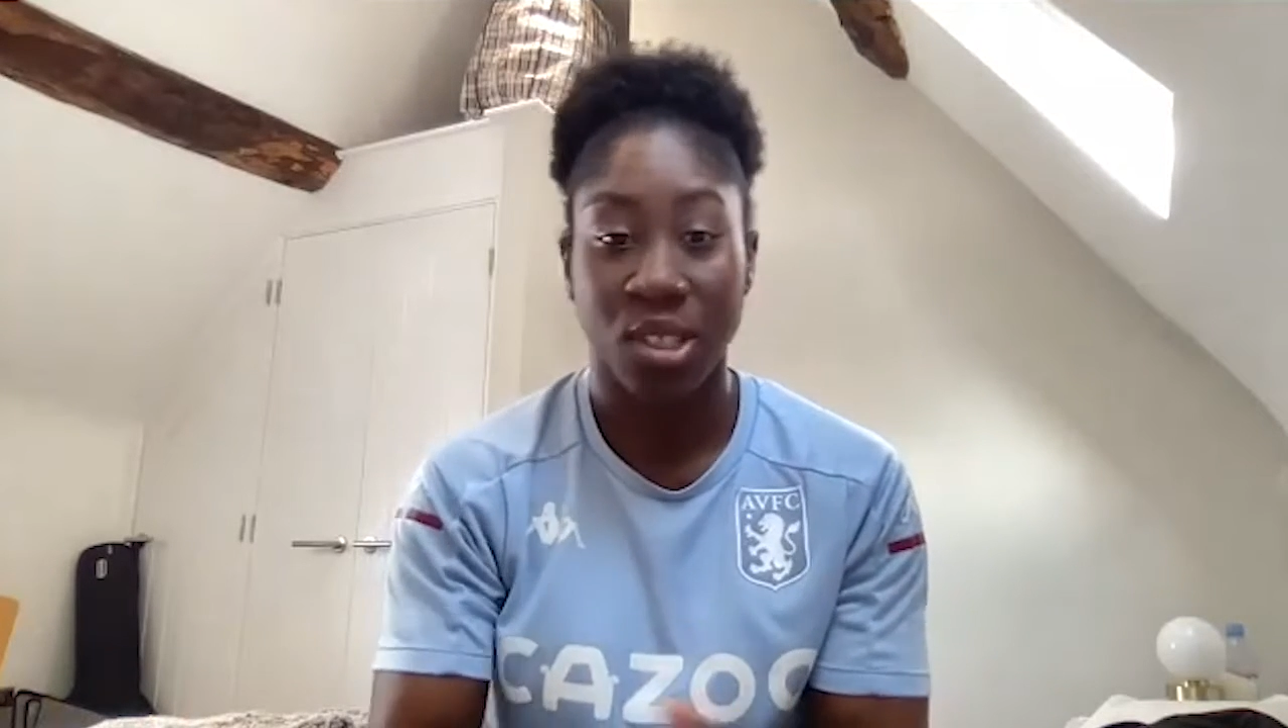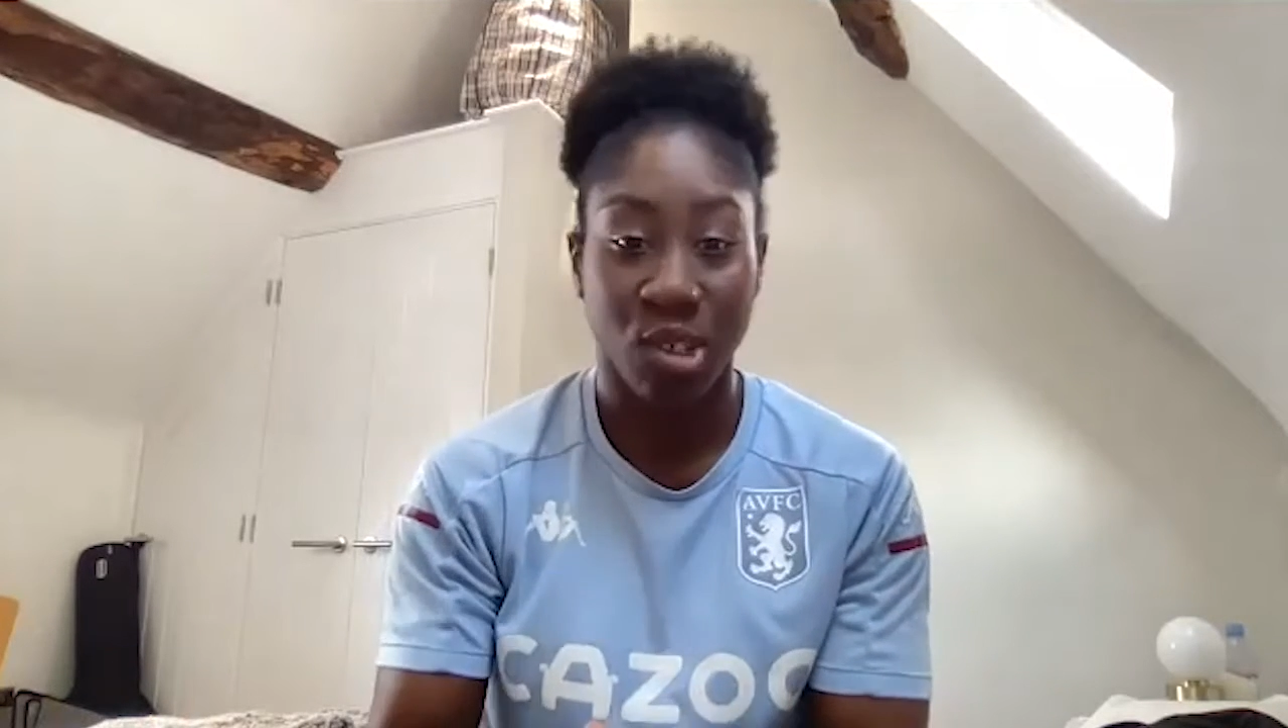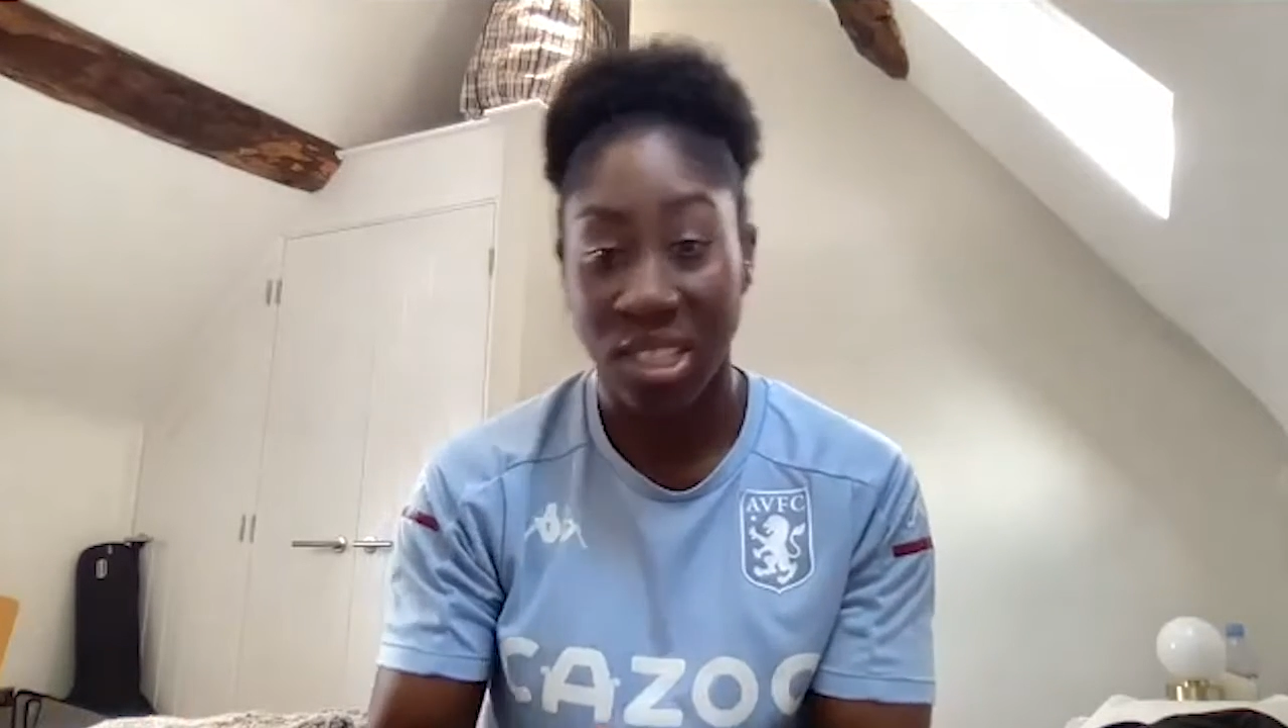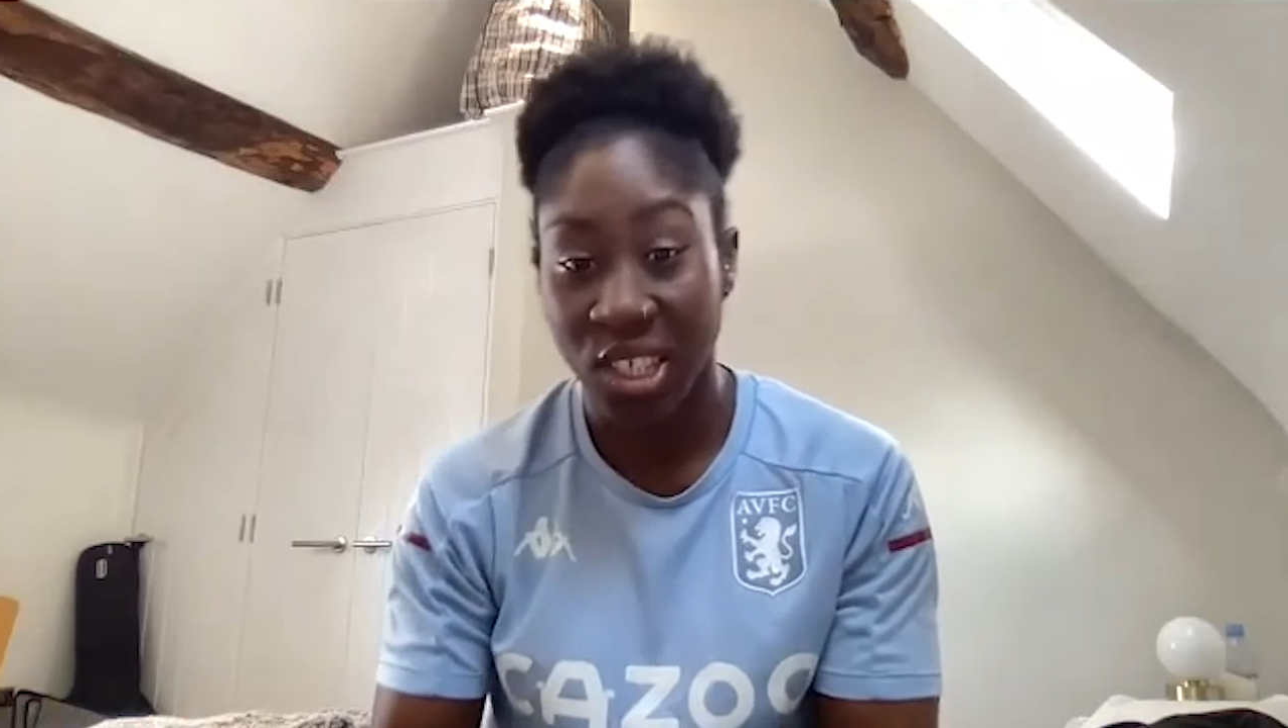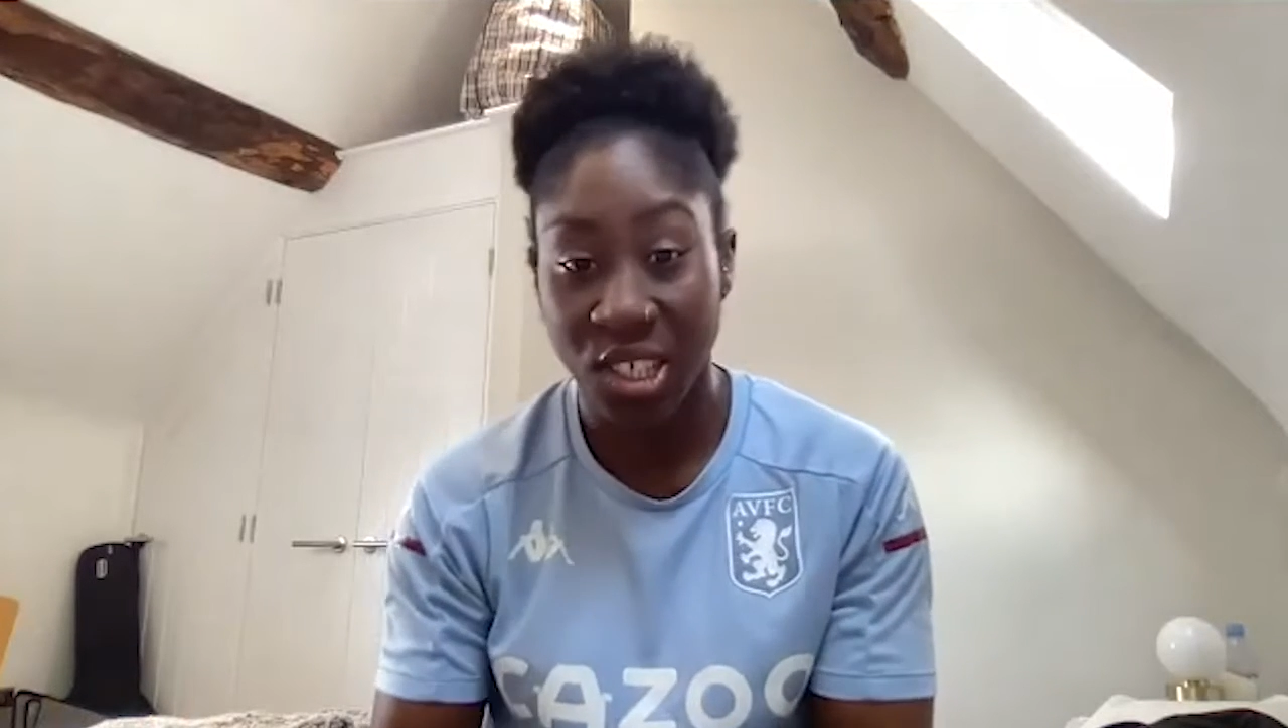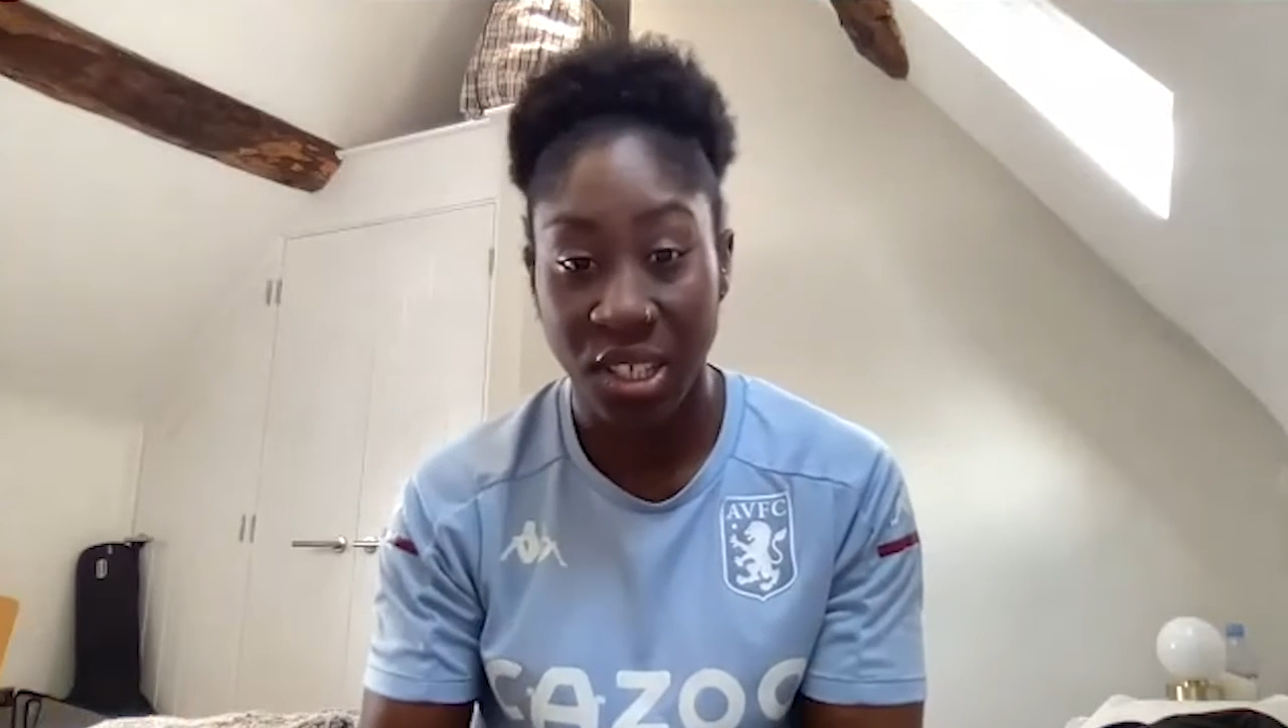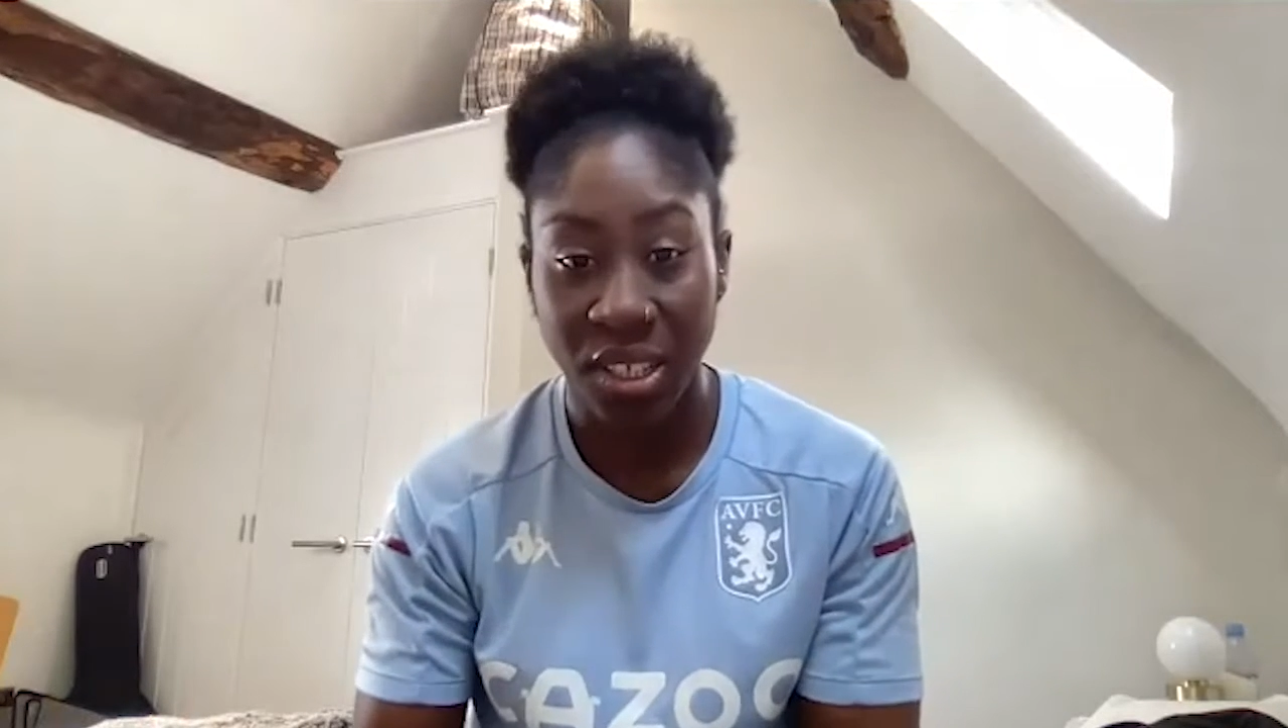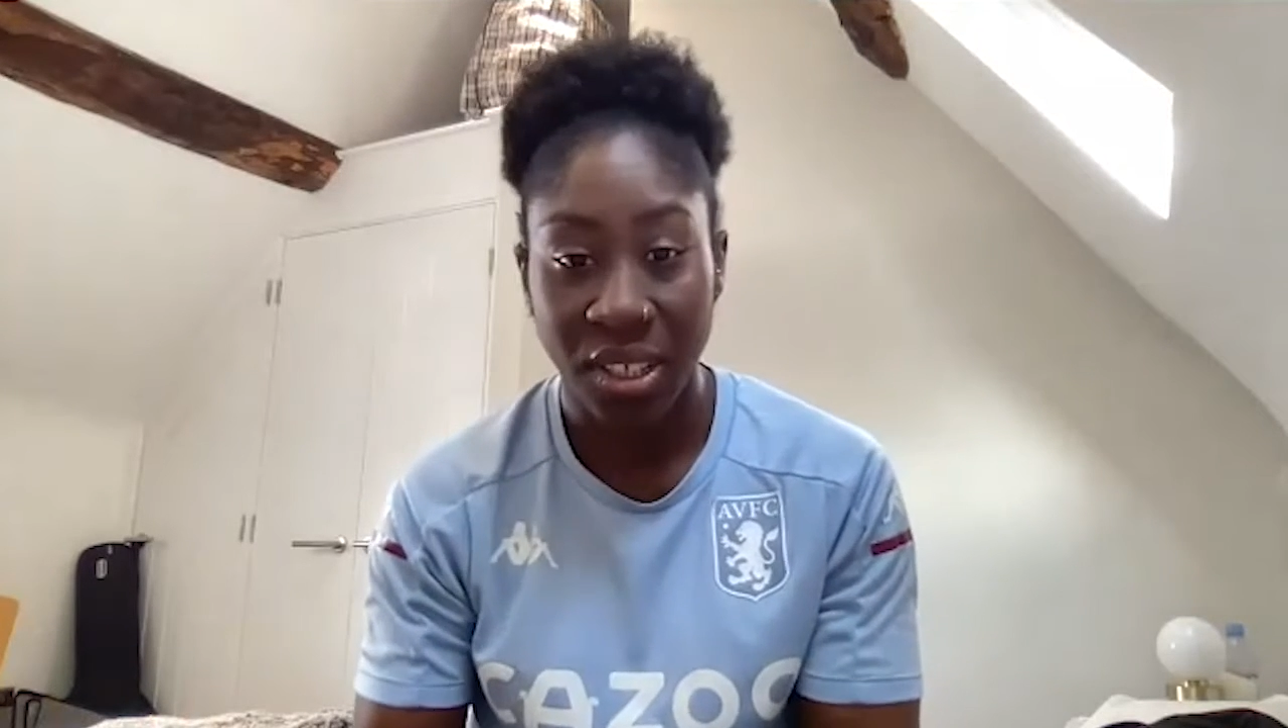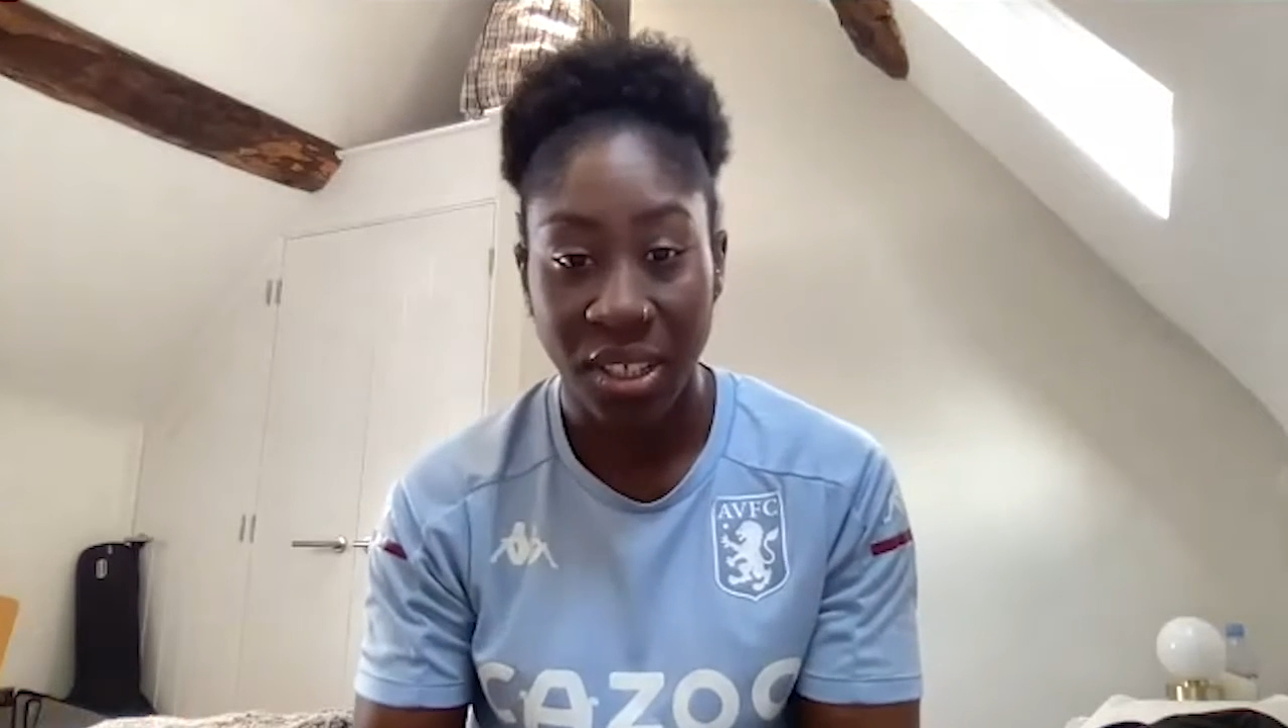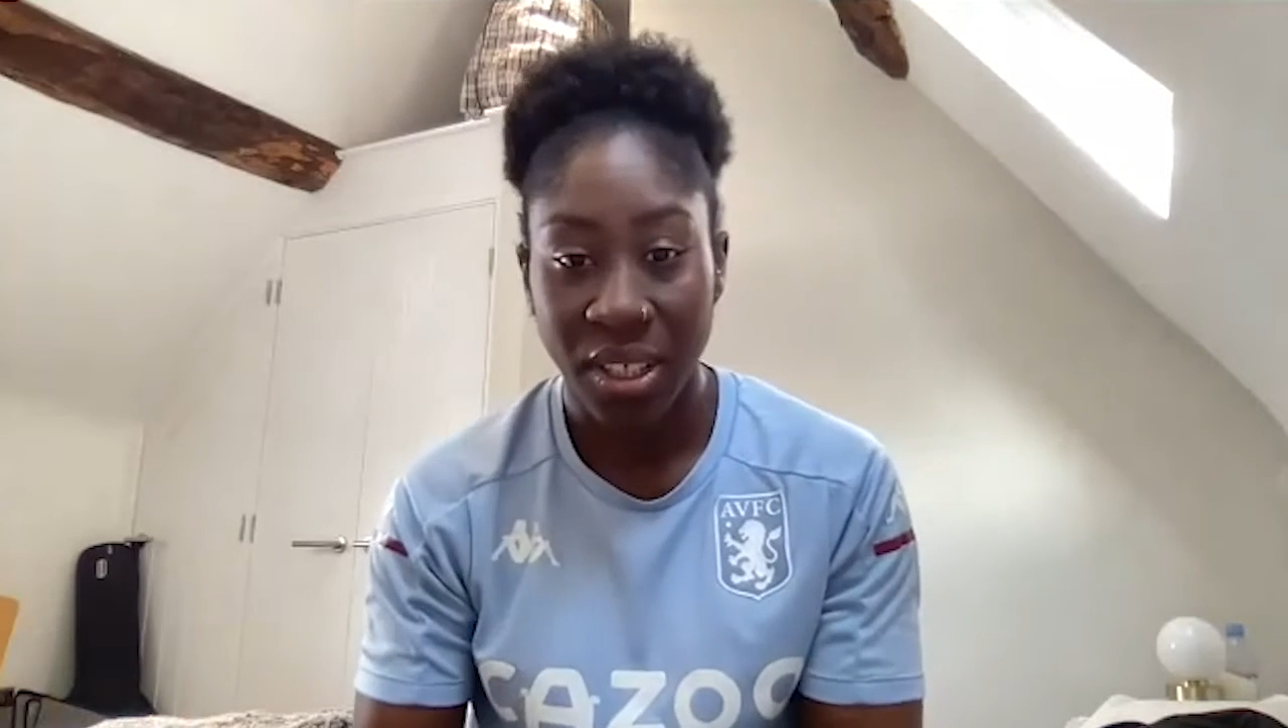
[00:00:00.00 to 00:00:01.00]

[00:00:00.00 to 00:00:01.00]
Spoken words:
tradition.